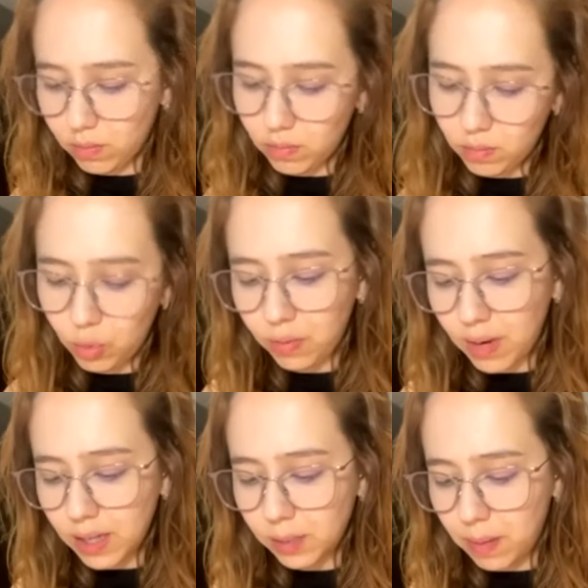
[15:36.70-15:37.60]
More
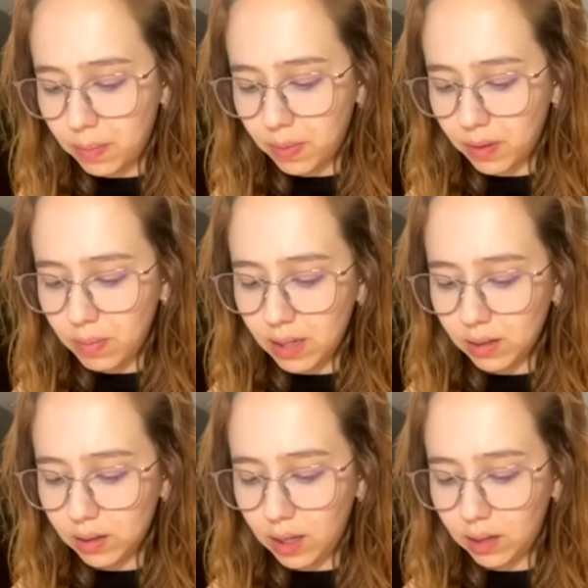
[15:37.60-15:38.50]
rice paper means
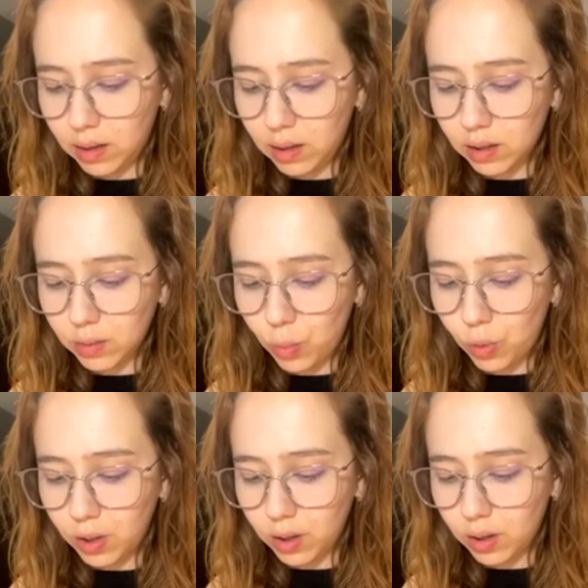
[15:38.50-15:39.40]
like there's
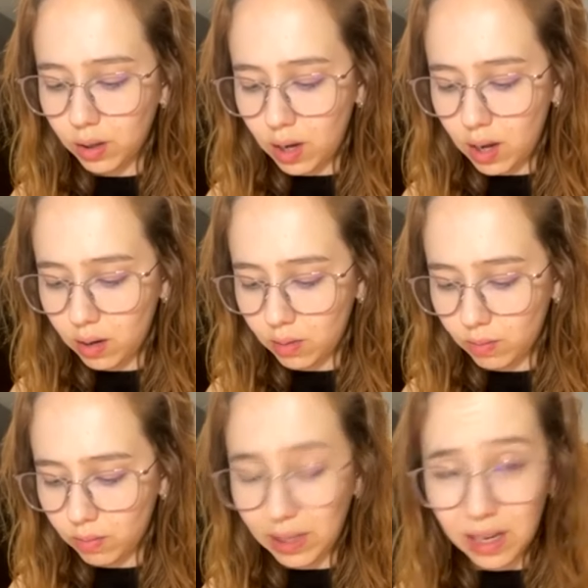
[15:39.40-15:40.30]
more
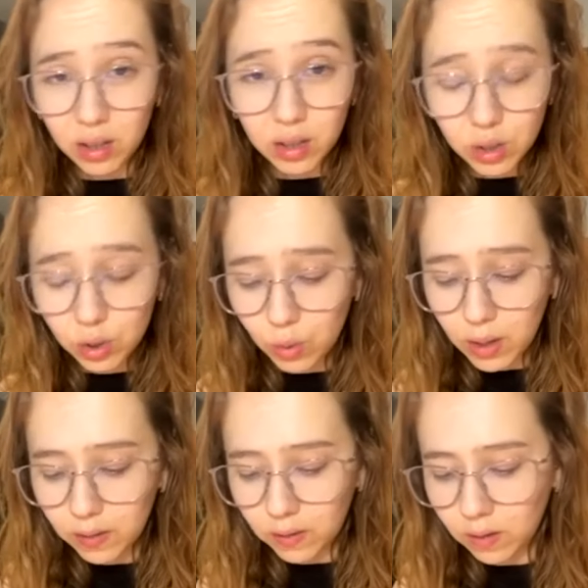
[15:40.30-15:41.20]
layers to it.
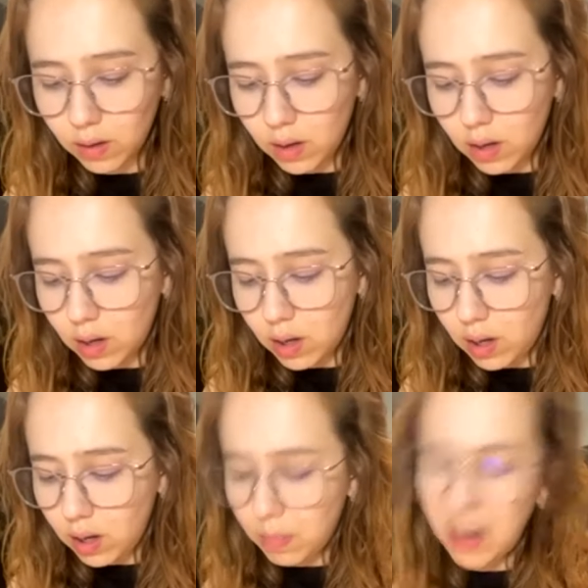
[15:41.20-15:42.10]

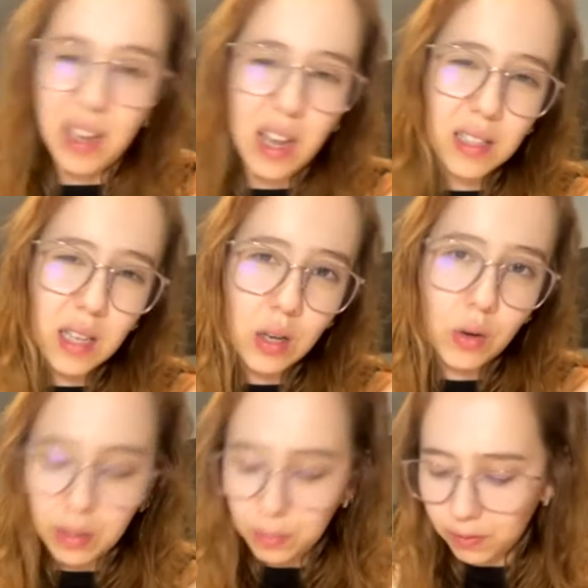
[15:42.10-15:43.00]
In my case, I
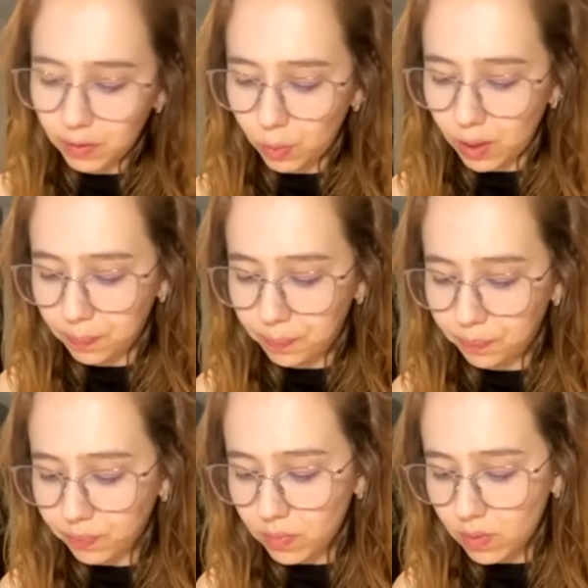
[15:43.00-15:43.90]
only prefer one.
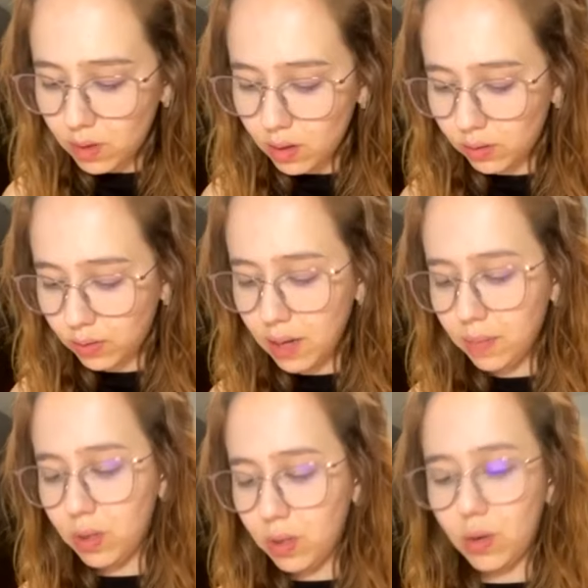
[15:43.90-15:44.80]
So again,
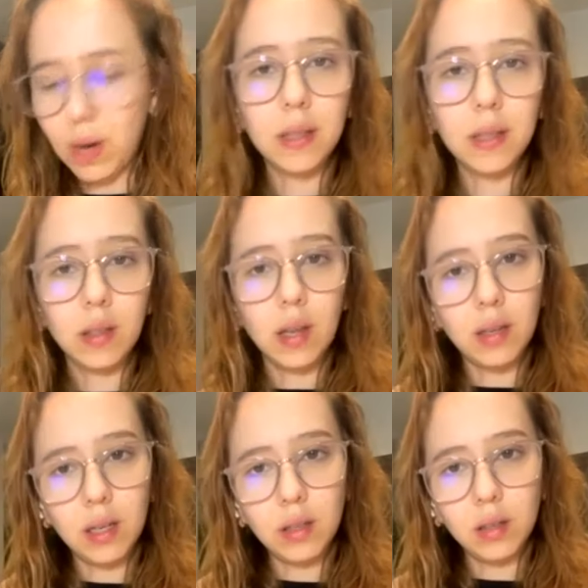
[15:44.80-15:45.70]
you grab it and
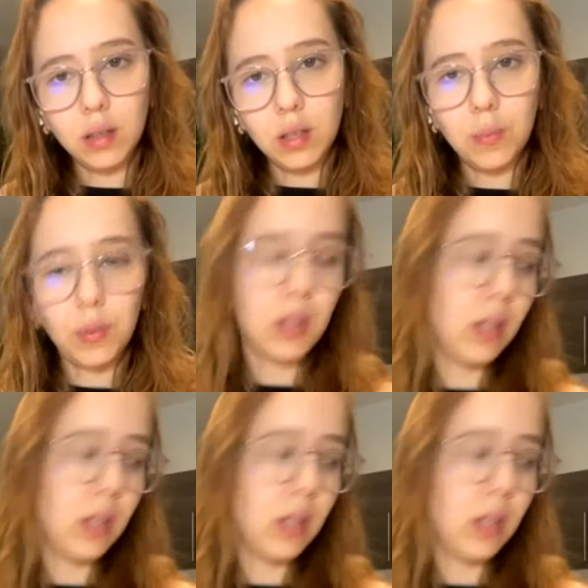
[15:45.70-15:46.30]
then you put it